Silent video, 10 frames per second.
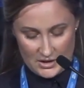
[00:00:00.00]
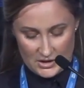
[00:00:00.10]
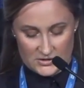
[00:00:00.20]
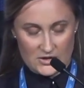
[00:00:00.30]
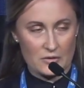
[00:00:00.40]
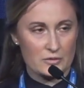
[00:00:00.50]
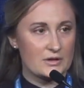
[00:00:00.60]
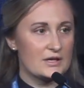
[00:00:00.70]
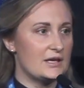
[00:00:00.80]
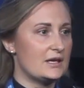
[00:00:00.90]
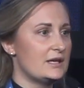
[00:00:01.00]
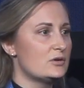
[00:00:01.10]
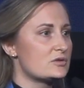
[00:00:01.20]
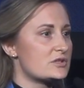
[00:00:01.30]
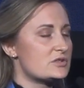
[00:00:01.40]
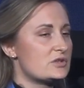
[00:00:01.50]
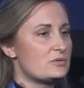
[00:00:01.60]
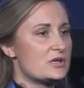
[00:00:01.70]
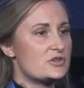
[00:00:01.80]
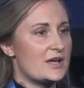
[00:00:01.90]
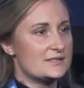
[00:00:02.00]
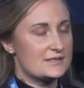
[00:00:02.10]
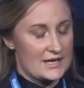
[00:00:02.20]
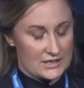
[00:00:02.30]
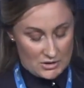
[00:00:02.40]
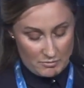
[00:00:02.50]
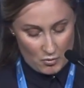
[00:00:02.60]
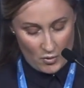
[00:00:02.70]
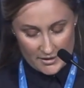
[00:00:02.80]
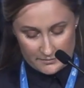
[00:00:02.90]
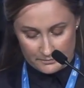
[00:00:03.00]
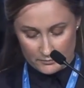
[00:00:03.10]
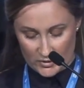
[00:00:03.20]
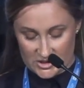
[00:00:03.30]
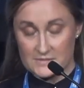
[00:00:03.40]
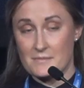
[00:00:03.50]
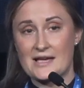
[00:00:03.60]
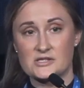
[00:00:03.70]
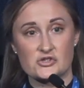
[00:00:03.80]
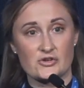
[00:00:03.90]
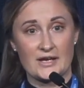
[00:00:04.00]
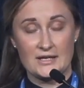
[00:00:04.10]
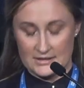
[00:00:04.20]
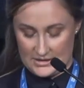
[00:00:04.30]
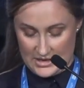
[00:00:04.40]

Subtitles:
So in order to address tenet number 1, which is mastery,